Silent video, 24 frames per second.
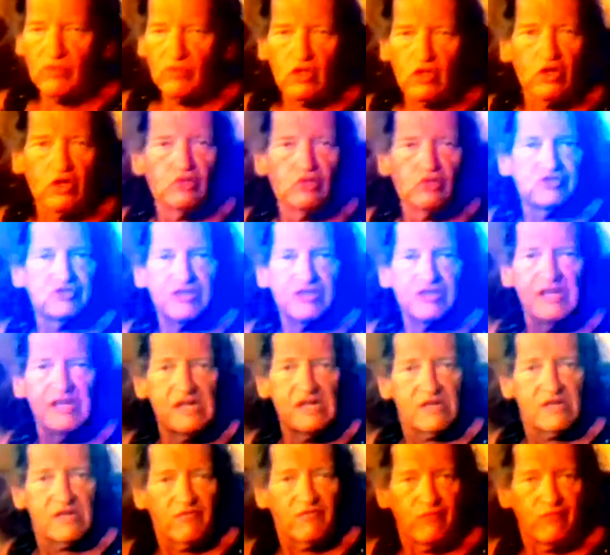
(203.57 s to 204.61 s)
go
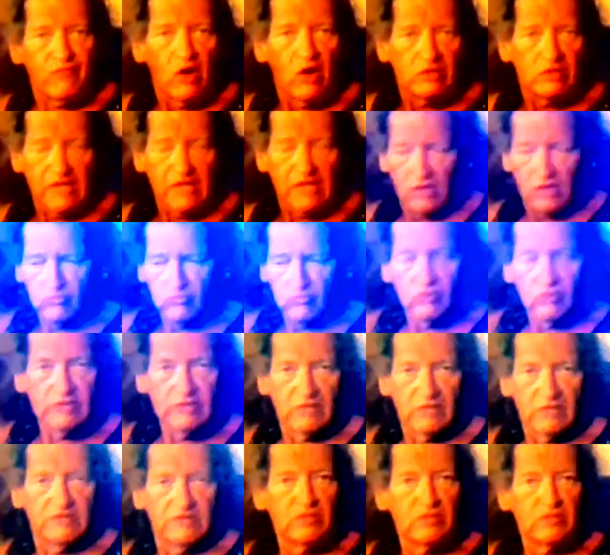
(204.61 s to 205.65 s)
skiing, fall down, roll
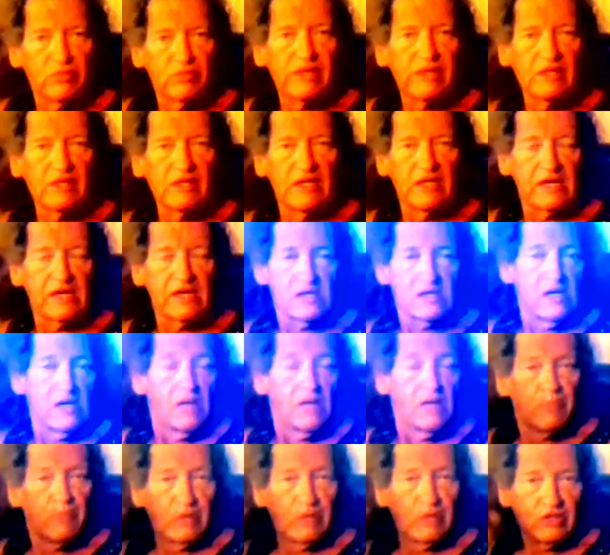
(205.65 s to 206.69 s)
down the hill, break a leg,
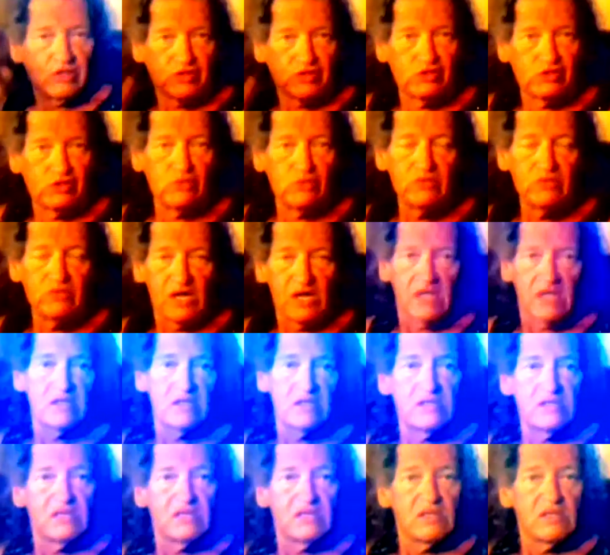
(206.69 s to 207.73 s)
but do not
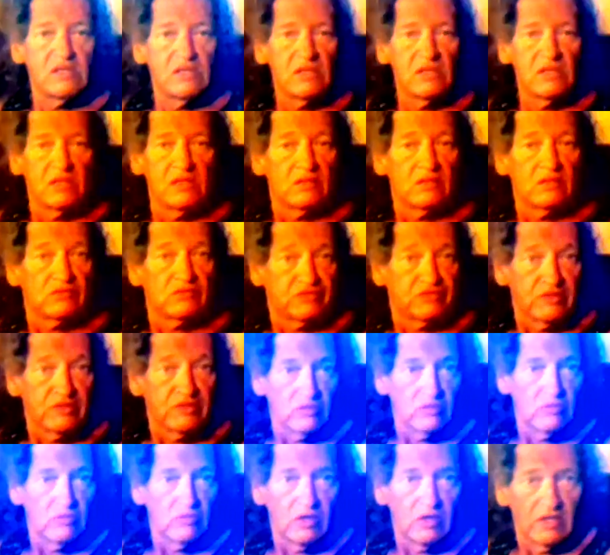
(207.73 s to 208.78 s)
steal a
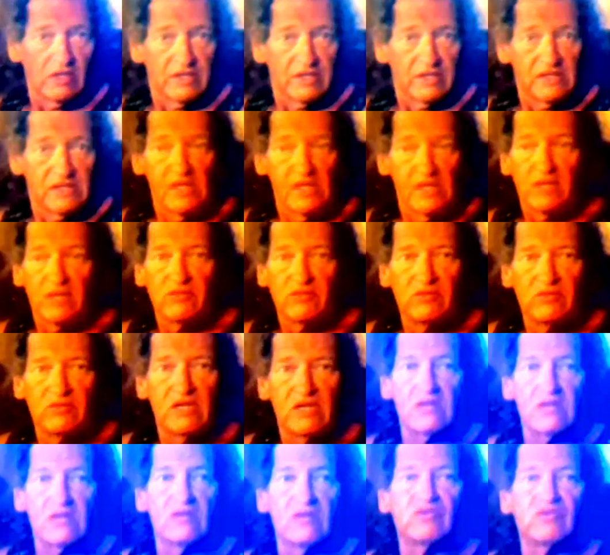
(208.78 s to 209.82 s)
wallet. Do
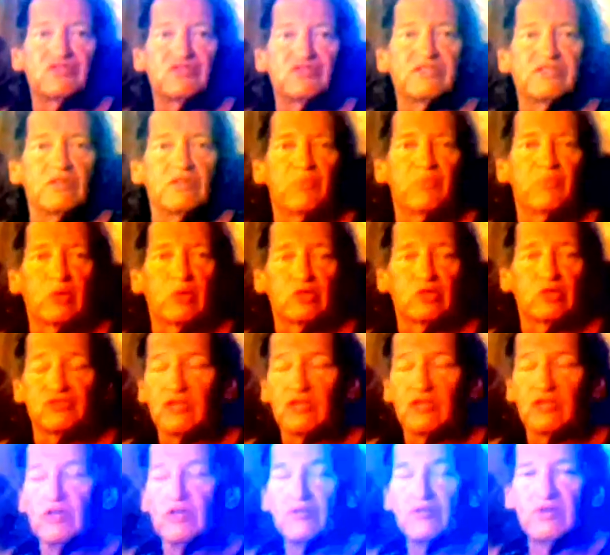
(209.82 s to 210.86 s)
not go steal a purse.
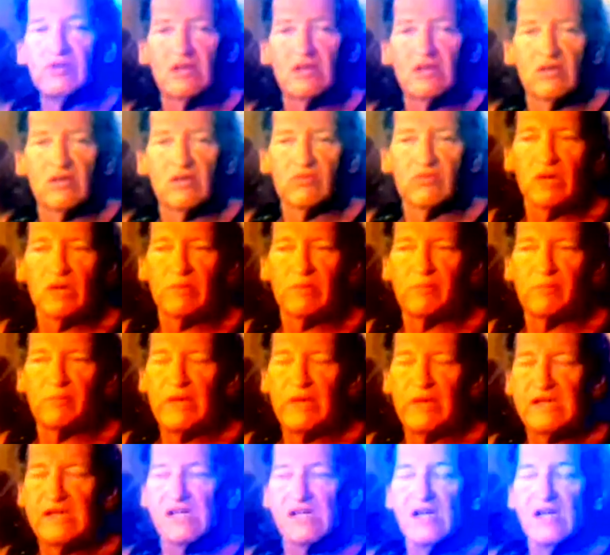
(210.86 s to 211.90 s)
Do not go rob a
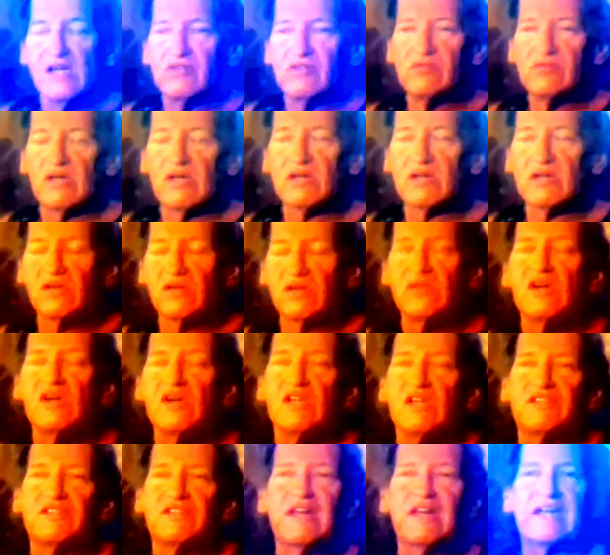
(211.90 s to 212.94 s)
bank. Do not go
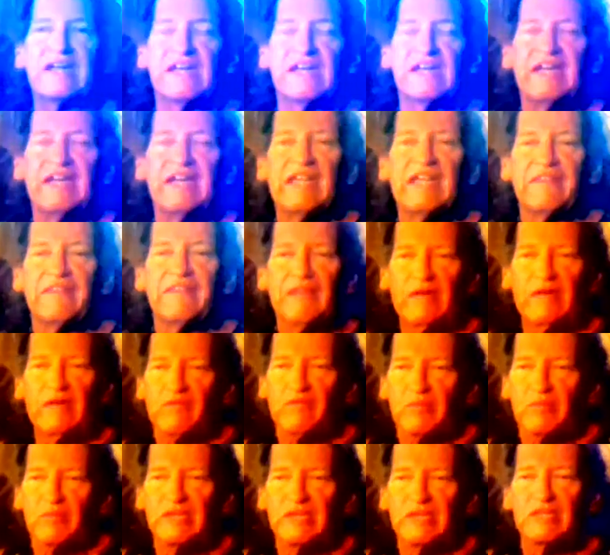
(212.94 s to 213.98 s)
take anything
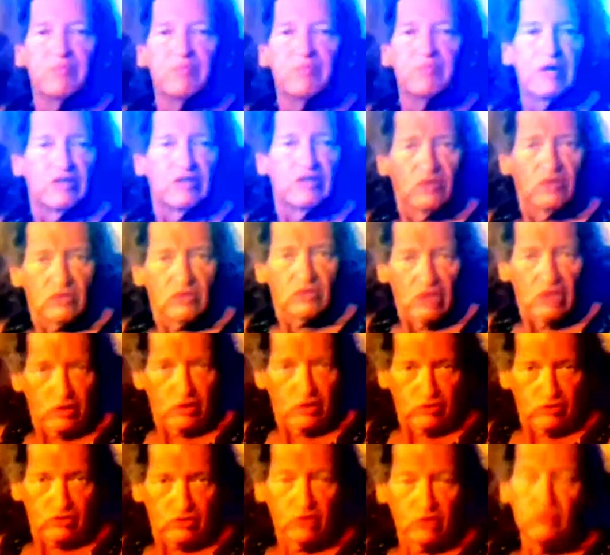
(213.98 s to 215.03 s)
from anybody. Don't
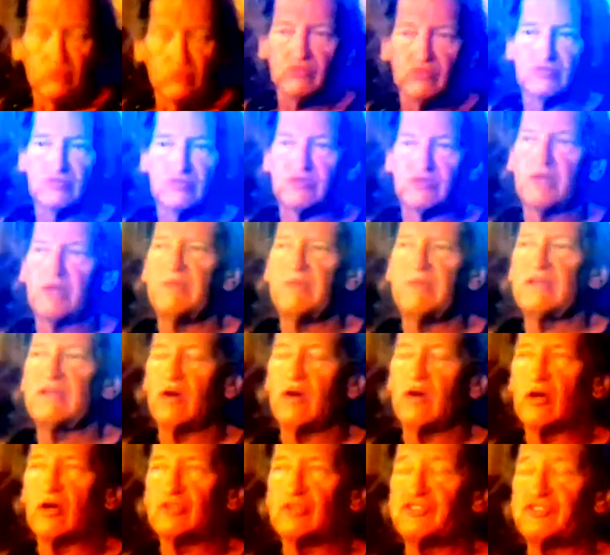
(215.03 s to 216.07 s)
go commit
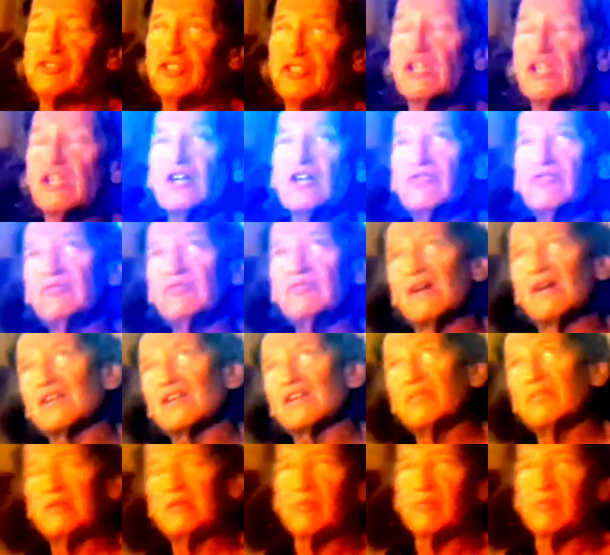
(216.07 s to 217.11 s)
arson. Do not
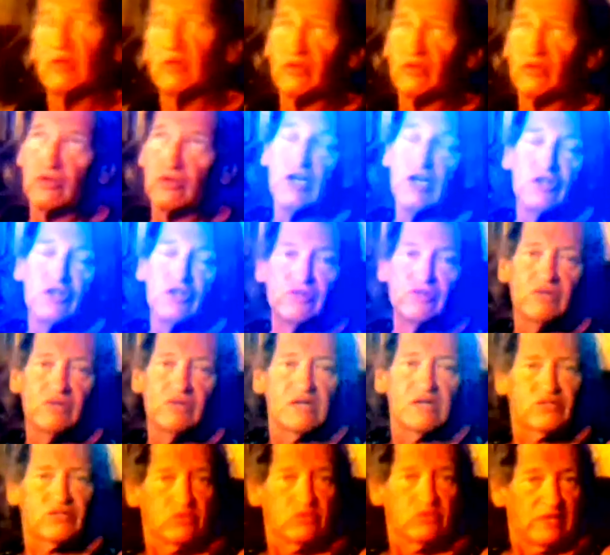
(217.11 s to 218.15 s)
commit murder. Do
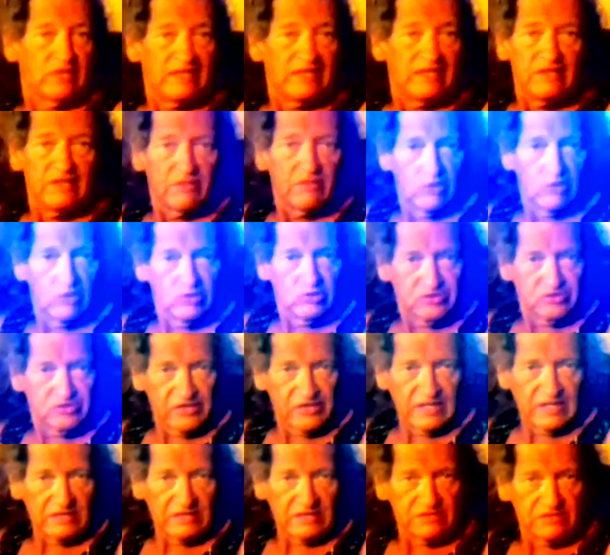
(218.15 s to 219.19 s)
not do any of those
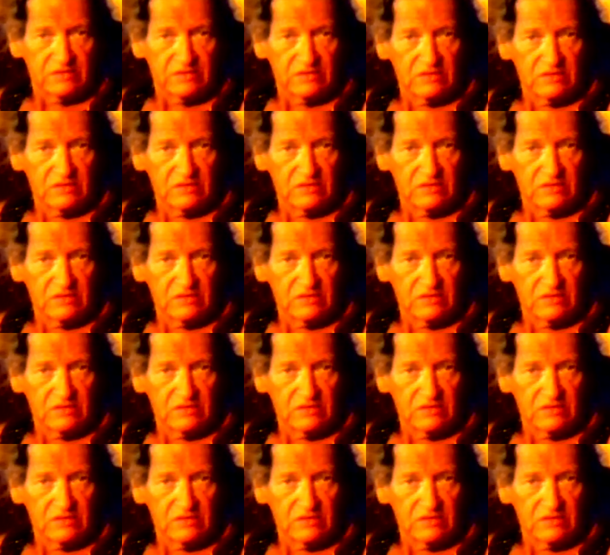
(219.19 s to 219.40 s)
things,